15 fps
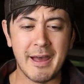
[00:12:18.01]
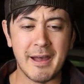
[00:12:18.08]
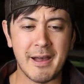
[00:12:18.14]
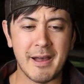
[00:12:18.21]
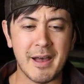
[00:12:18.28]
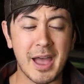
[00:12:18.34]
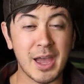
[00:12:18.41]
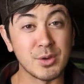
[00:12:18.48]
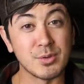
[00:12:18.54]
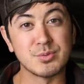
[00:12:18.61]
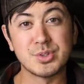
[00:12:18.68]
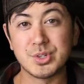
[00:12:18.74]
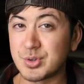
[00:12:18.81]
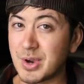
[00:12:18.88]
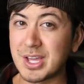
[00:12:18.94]
I
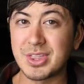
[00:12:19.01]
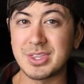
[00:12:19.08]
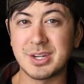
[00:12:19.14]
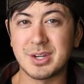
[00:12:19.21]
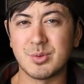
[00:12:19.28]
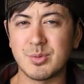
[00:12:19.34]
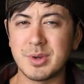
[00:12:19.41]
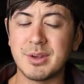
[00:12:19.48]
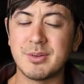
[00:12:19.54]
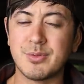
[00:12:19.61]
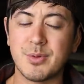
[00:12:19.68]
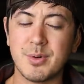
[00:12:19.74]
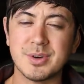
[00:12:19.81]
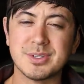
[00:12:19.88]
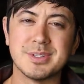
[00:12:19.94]
strengthened and
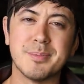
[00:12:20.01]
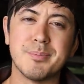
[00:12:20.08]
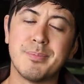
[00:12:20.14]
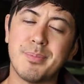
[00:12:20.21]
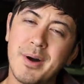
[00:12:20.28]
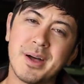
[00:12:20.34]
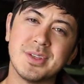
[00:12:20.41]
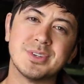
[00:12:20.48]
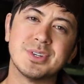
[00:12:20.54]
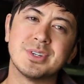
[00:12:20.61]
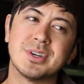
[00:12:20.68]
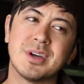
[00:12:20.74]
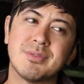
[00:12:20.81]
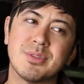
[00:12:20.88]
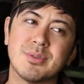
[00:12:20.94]
reinforced a
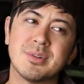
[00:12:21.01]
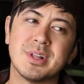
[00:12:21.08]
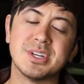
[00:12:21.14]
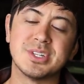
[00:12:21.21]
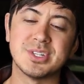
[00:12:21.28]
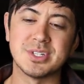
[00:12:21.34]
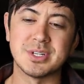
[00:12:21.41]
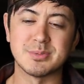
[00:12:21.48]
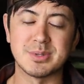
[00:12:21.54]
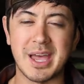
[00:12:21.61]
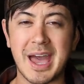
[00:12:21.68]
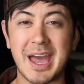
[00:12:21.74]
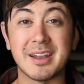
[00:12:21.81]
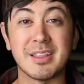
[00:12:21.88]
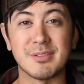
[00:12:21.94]
bunch of the relationships I
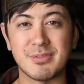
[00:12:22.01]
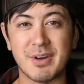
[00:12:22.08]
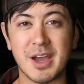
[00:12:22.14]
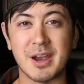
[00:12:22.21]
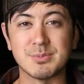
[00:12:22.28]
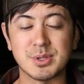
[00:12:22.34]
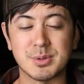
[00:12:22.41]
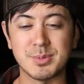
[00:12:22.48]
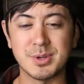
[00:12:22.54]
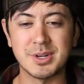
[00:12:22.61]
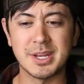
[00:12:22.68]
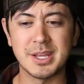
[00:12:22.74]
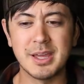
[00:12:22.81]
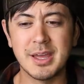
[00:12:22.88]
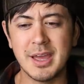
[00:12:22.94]
had in the firearms
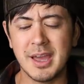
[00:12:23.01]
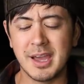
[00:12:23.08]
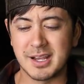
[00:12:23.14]
community